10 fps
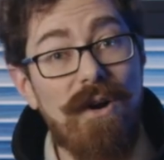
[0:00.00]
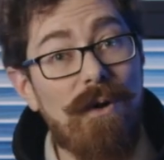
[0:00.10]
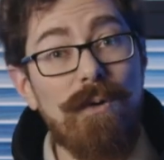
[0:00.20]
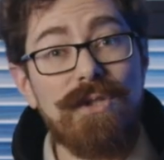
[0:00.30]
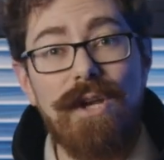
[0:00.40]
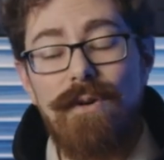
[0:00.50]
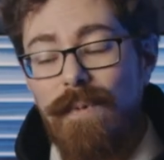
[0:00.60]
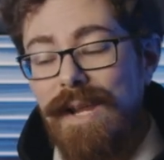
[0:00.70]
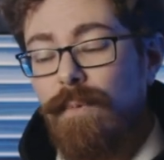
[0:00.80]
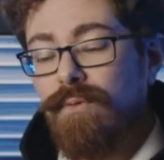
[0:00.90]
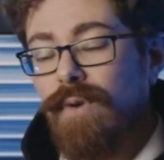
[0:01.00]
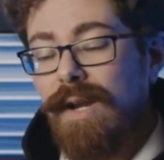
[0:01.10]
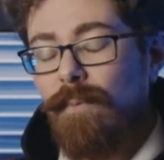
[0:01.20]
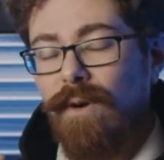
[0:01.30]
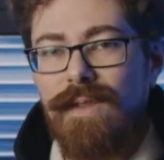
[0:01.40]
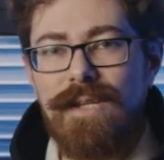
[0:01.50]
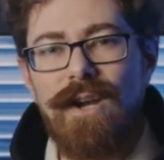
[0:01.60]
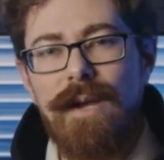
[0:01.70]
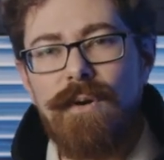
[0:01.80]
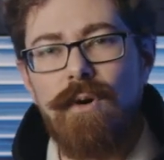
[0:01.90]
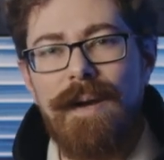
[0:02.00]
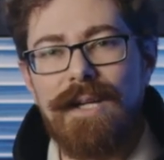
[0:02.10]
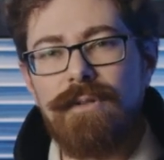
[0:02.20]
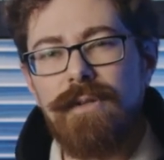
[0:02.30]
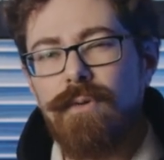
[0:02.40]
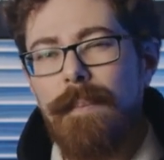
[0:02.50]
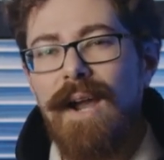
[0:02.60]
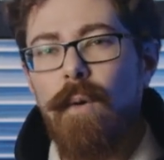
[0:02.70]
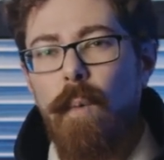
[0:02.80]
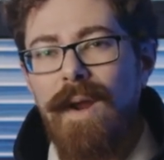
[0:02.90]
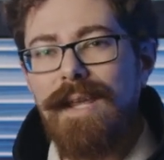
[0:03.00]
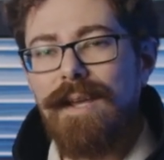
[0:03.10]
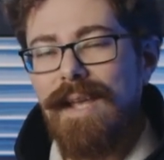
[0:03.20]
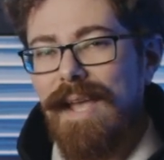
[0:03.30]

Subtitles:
Also, we were running one of these HyperCore batteries for about a week,